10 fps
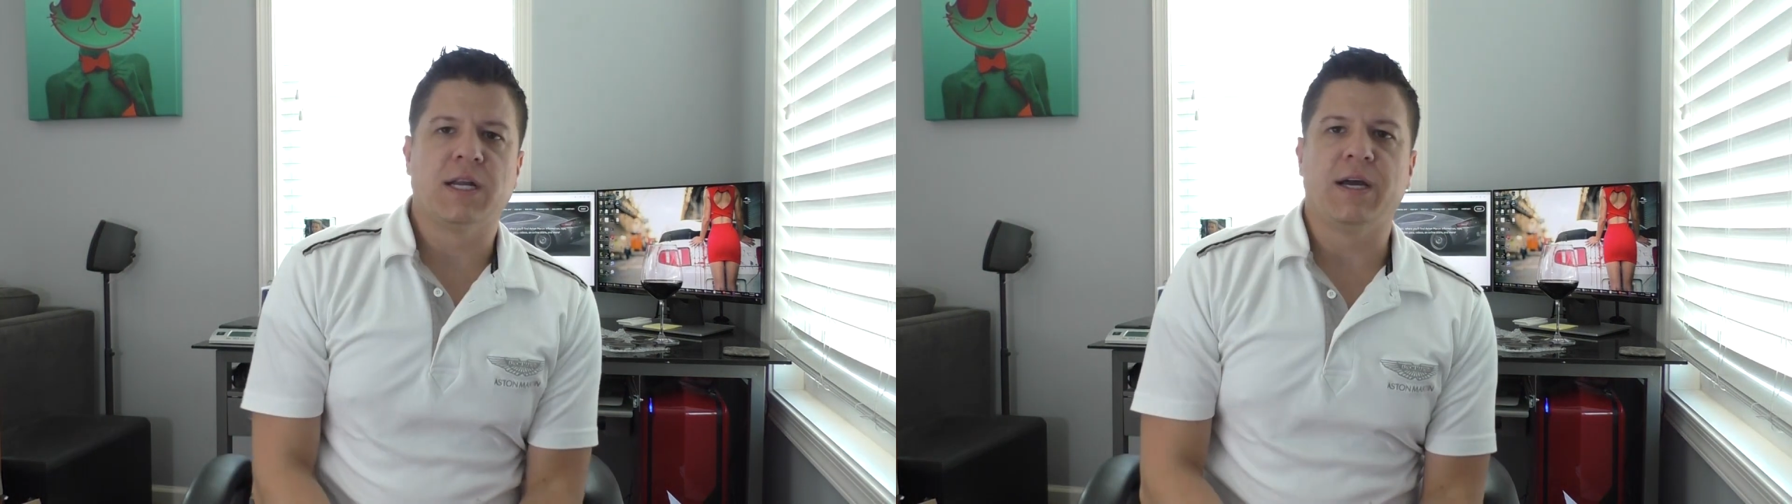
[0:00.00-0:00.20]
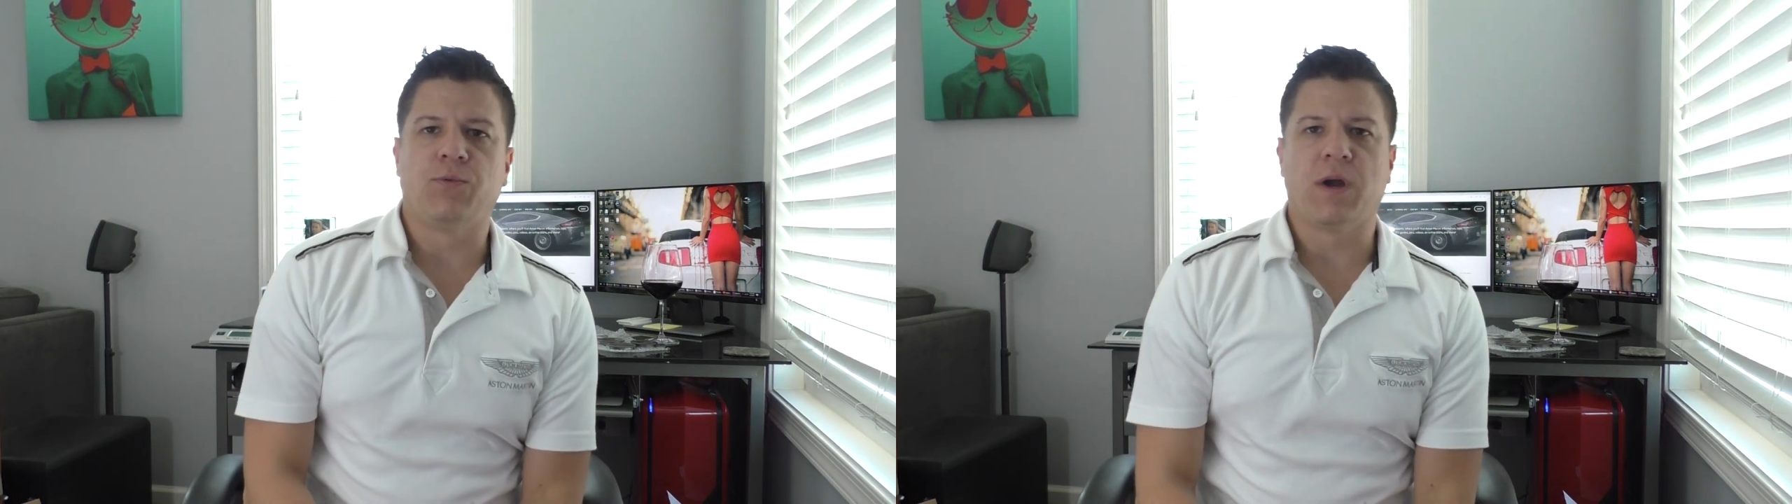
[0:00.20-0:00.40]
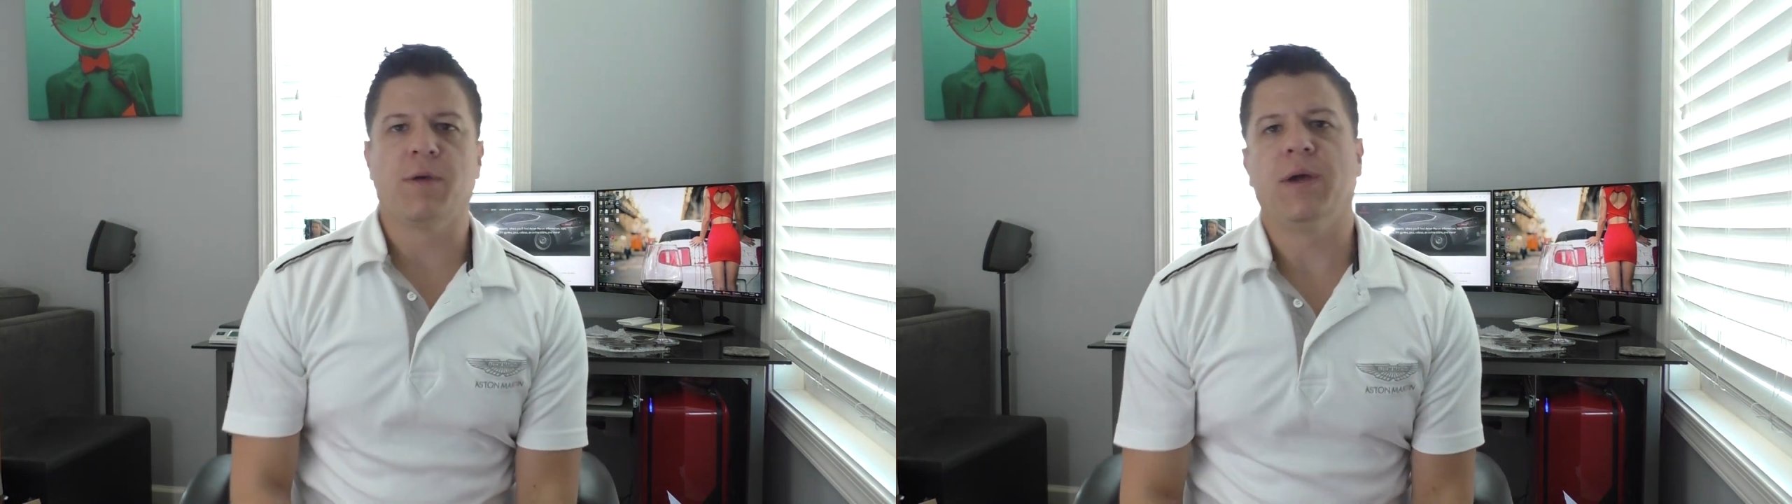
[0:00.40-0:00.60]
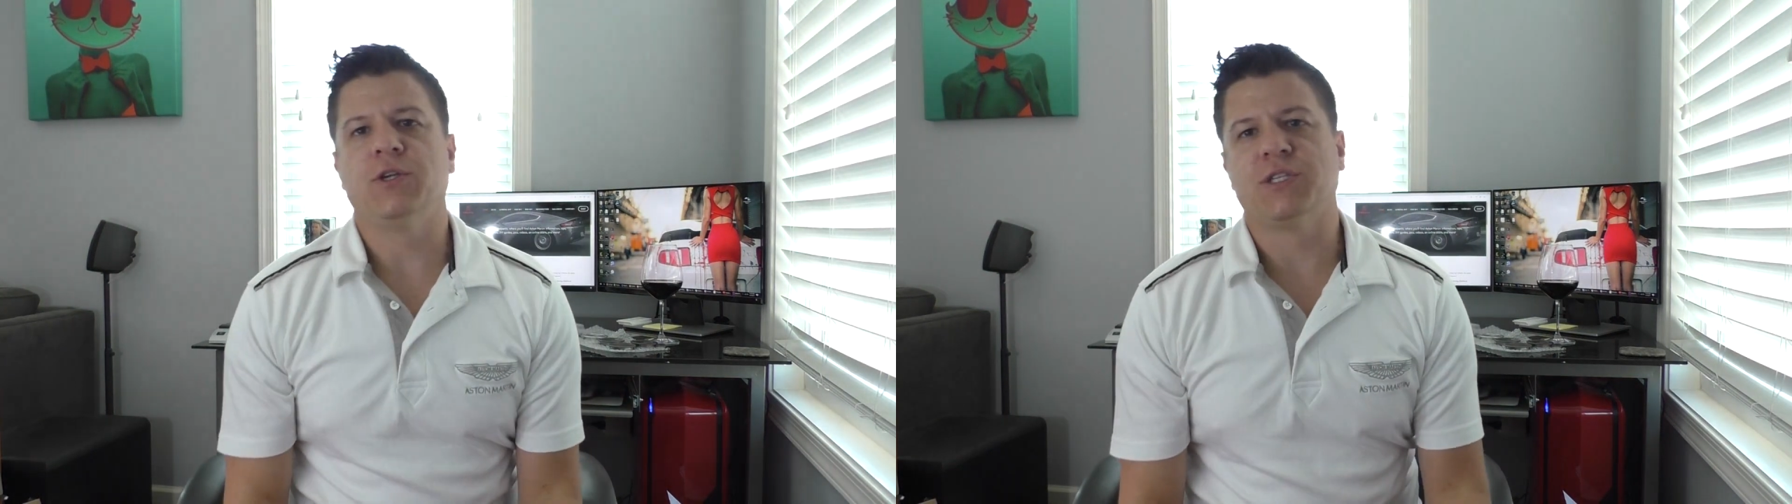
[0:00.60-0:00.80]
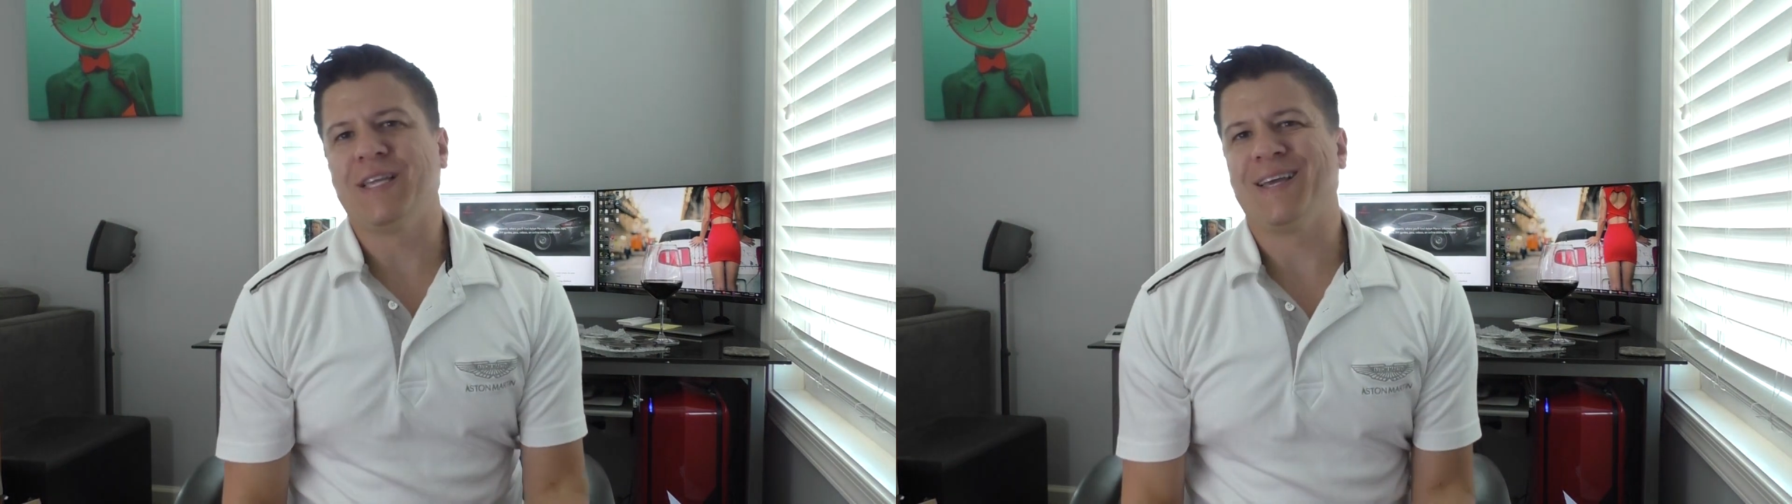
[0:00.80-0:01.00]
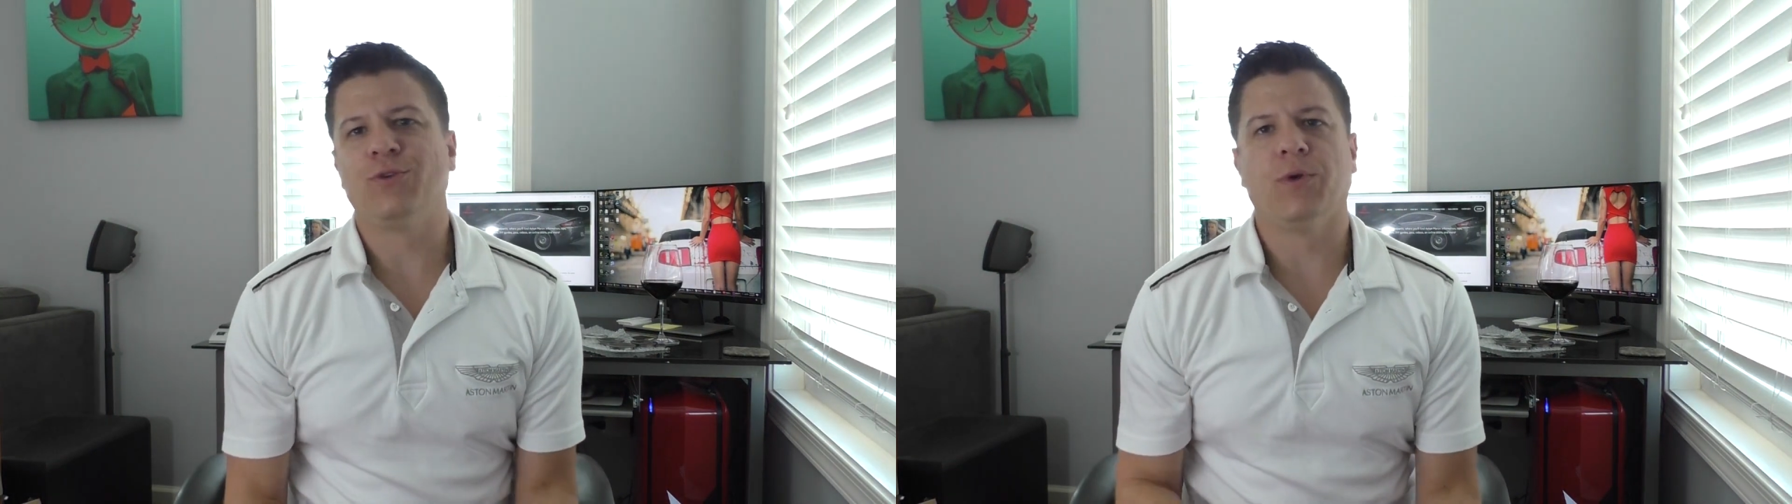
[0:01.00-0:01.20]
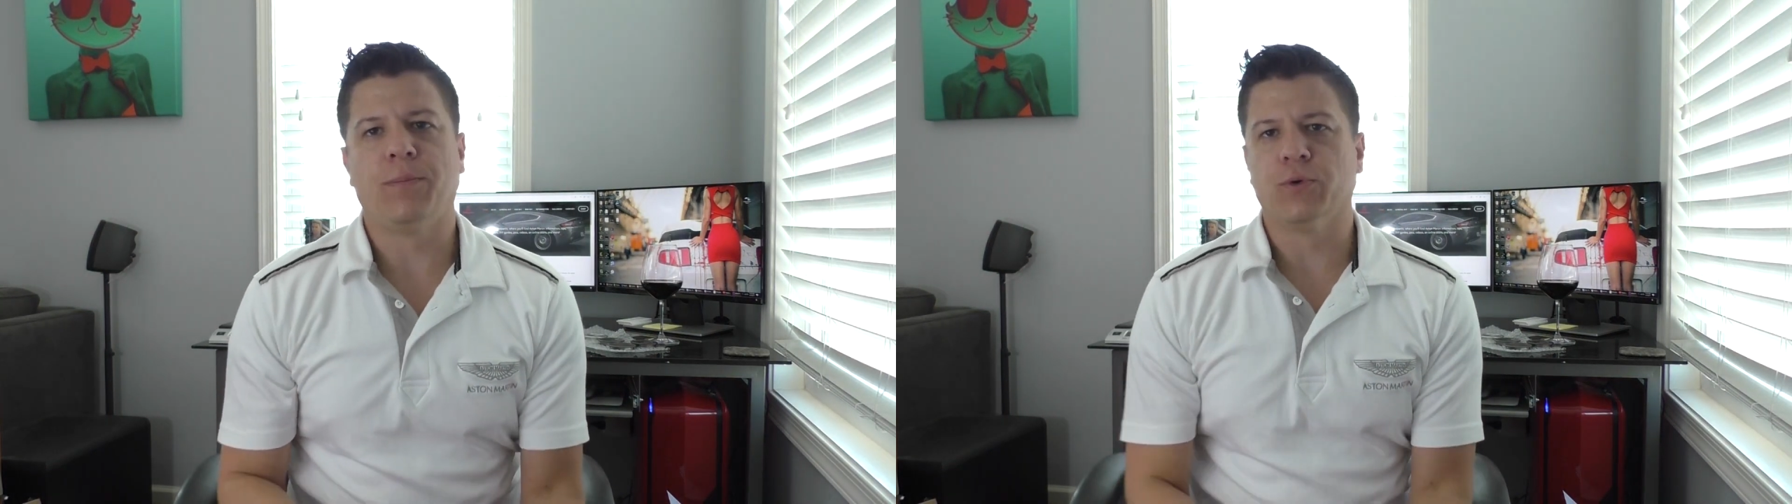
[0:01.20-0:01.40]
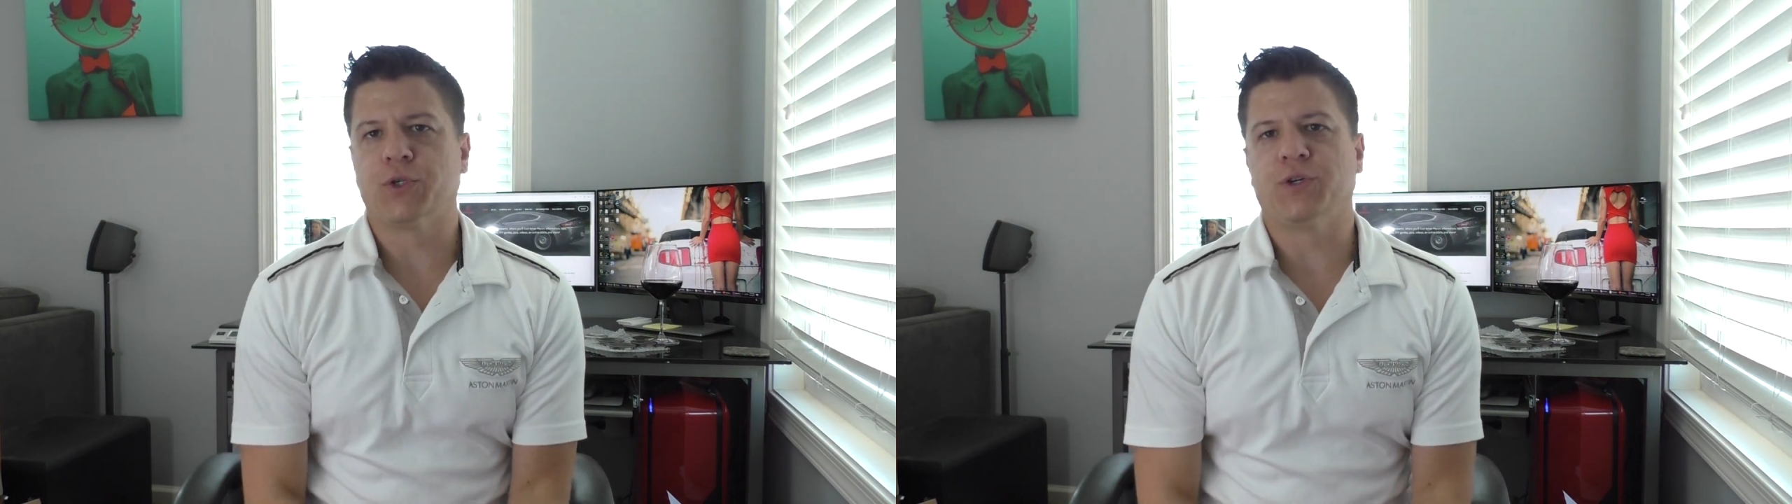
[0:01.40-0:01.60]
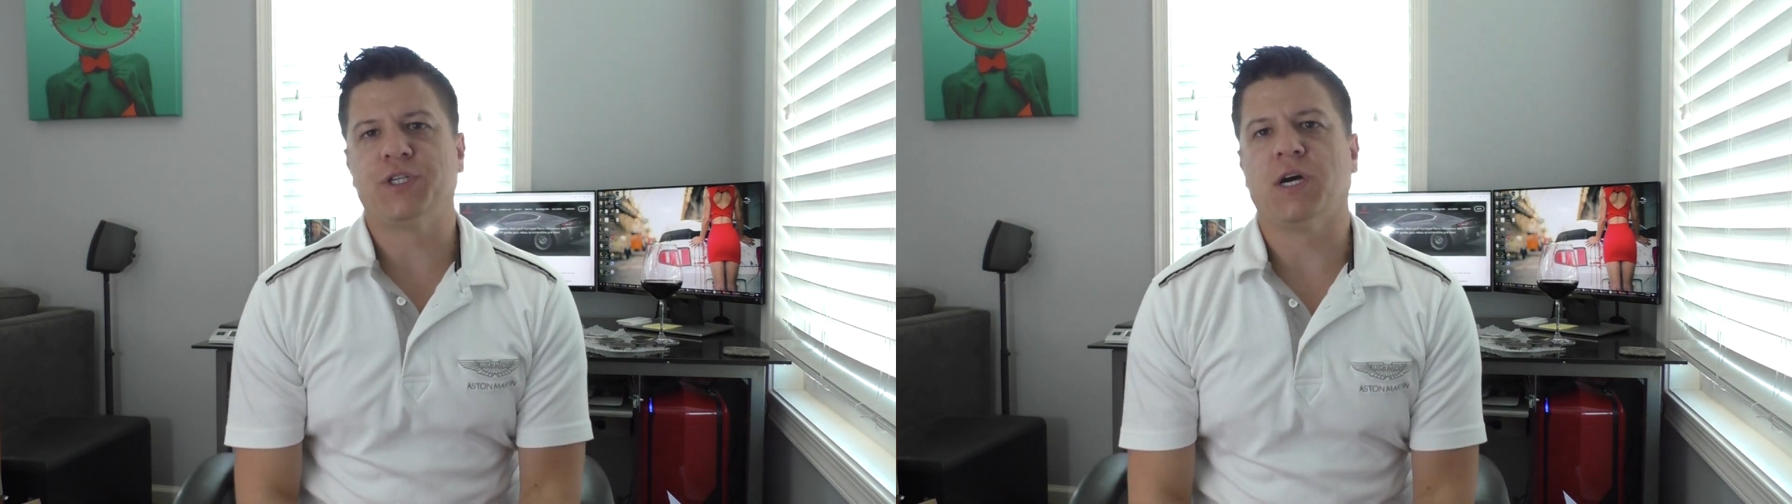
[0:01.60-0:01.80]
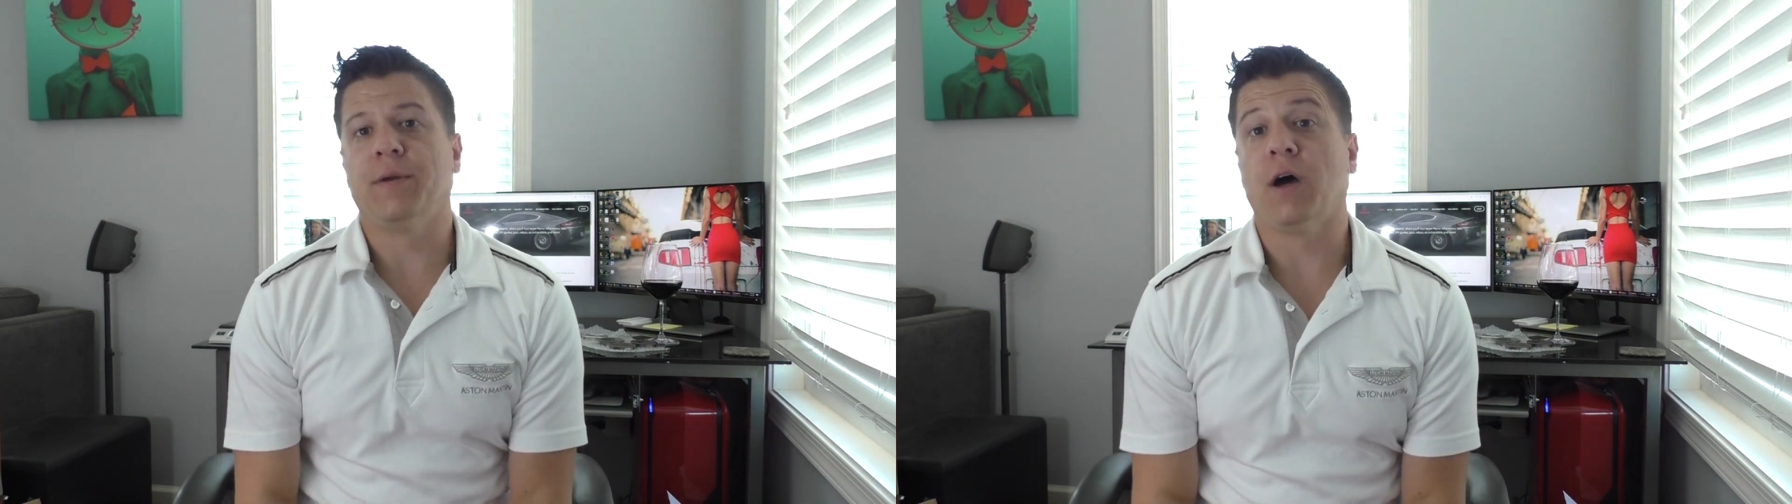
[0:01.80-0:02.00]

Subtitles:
that I recommend you just take it to an upholstery shop,